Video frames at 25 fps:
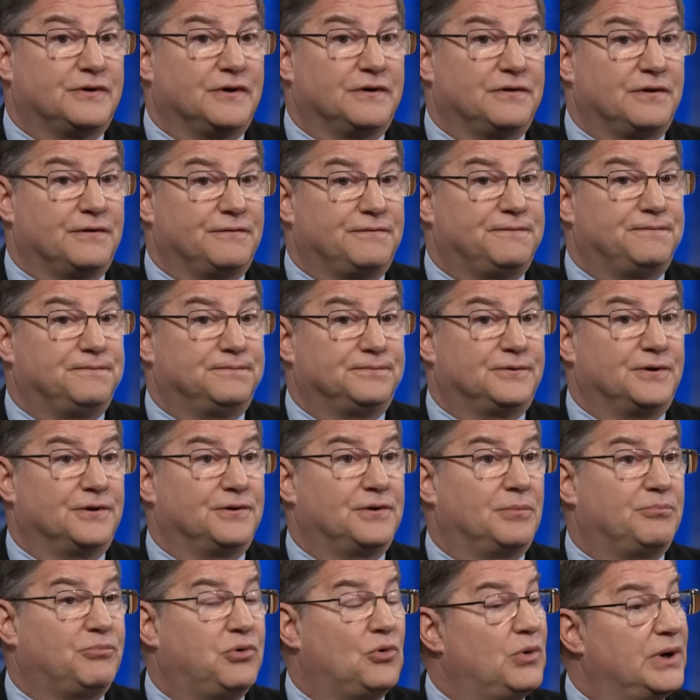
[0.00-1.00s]
to
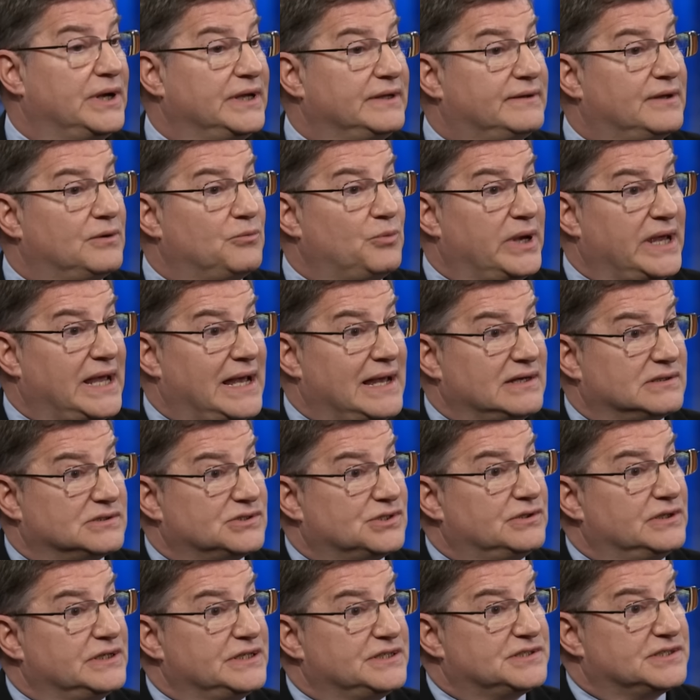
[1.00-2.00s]
the point that we
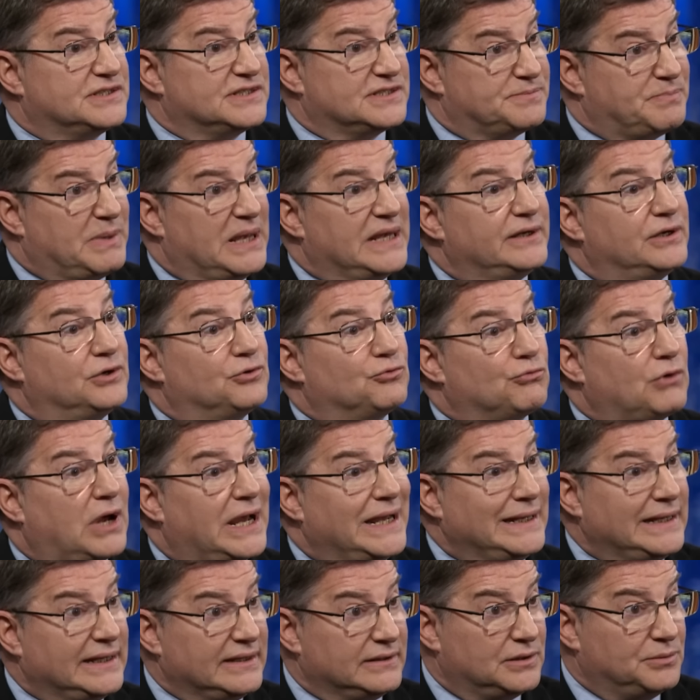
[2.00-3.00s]
actually suspended
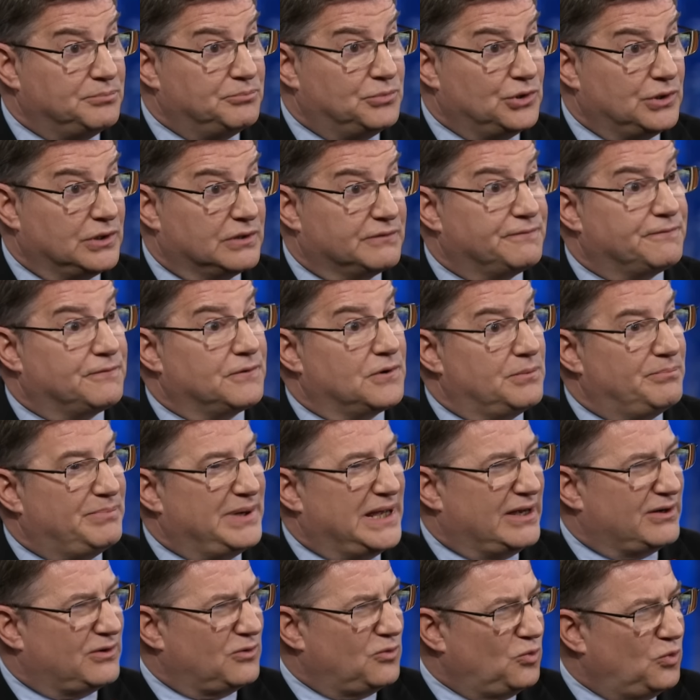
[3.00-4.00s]
writing the book for
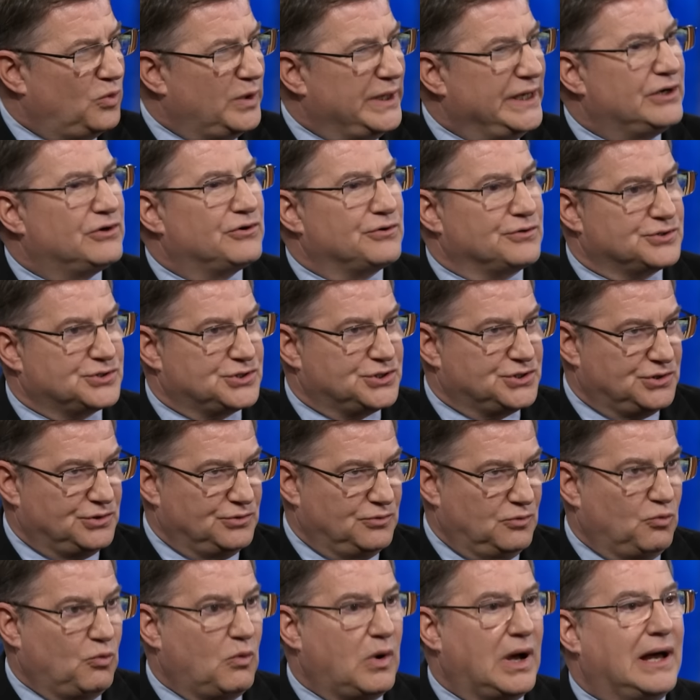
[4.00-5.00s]
about a week or two
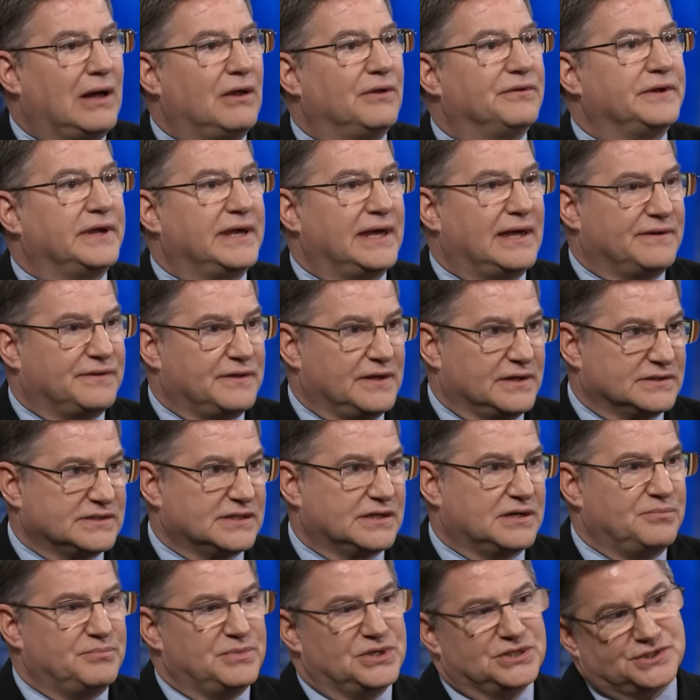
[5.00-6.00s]
mm-hmm. while the Ethics
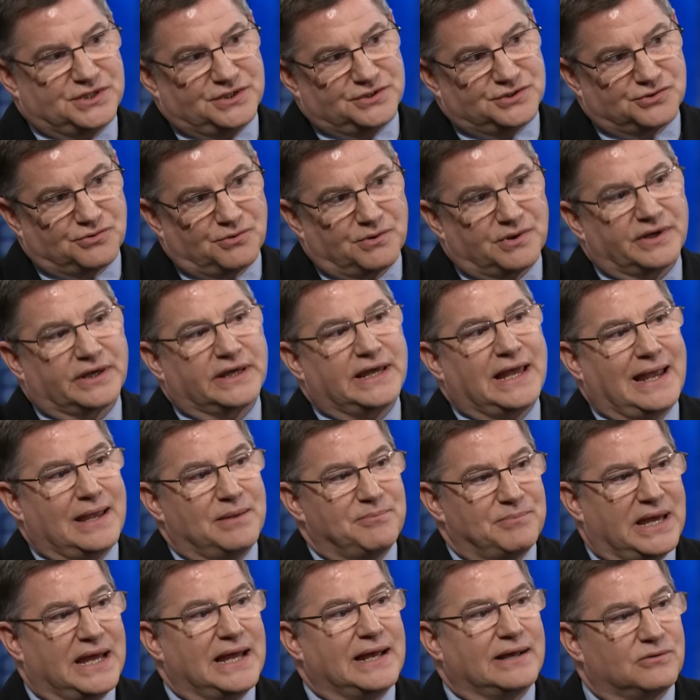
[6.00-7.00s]
Commission sort of came
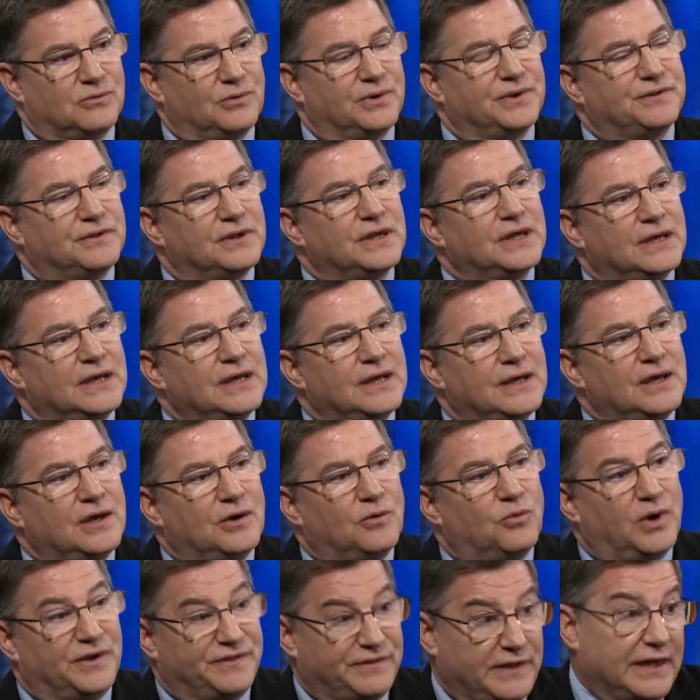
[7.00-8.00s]
back with
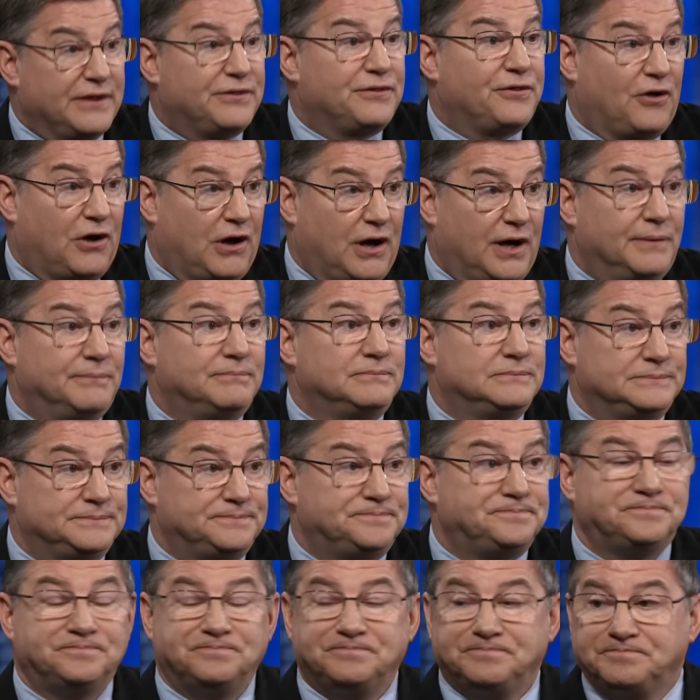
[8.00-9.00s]
what they thought.
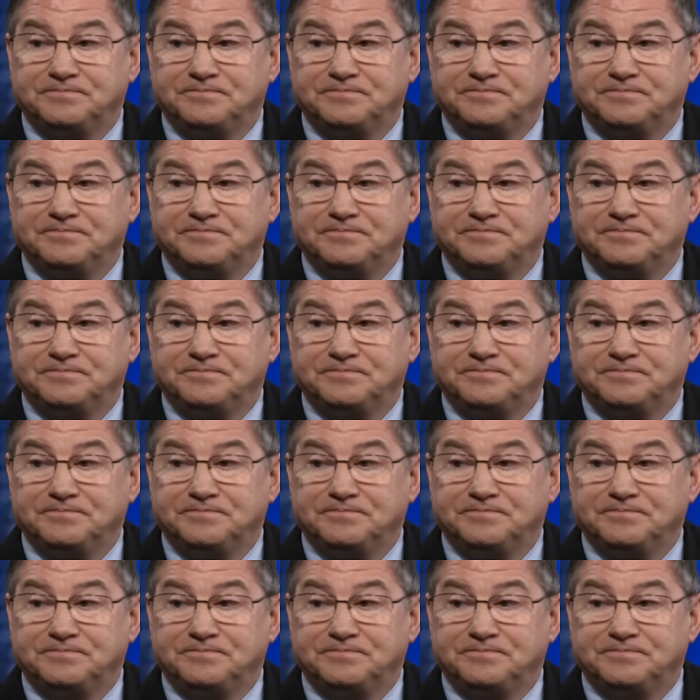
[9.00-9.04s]
Mm-hmm.